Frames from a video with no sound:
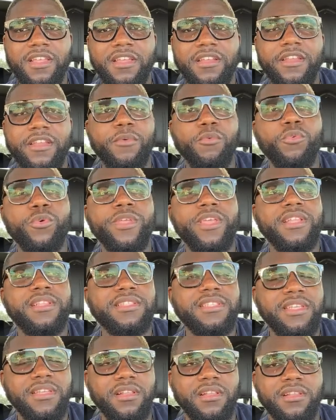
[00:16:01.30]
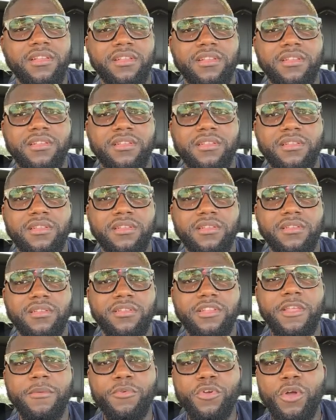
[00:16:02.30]
Them wait till
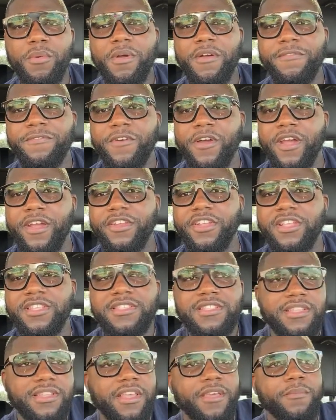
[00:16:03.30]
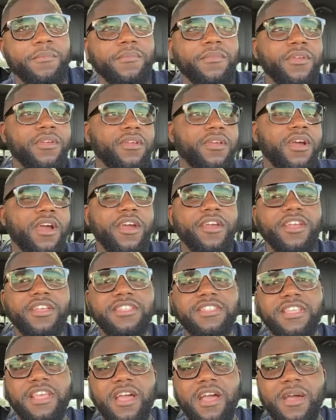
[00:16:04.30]
them come a foreign, you see them, or you
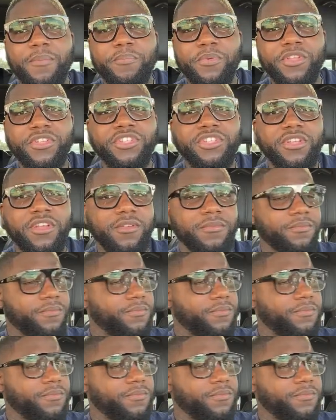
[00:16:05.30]
see a picture.